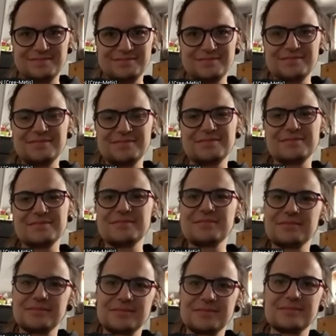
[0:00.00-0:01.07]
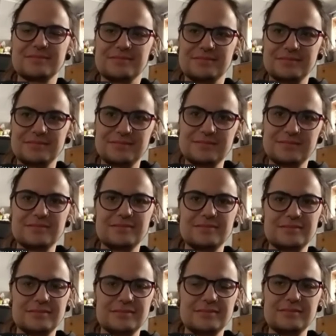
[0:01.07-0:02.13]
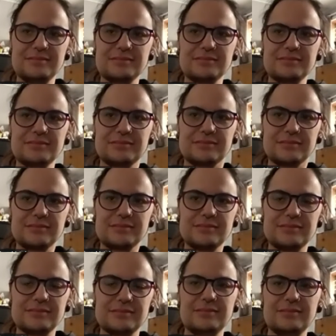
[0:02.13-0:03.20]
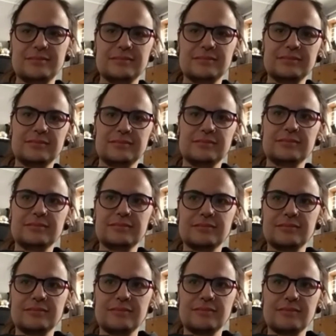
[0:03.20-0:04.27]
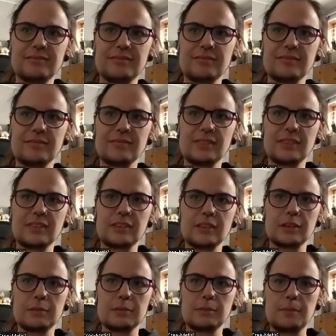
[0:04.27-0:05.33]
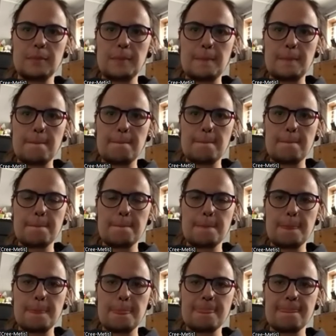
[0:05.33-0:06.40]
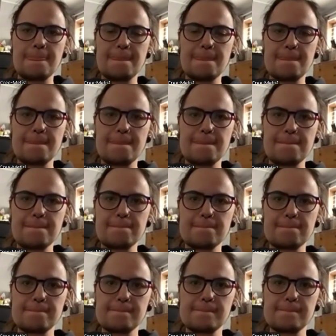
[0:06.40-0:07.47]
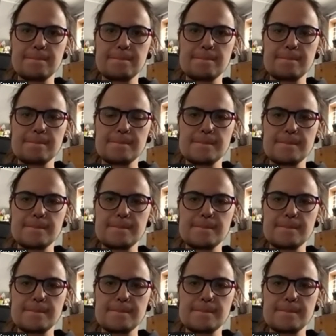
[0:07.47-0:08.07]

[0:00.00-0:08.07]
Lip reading: (not speaking)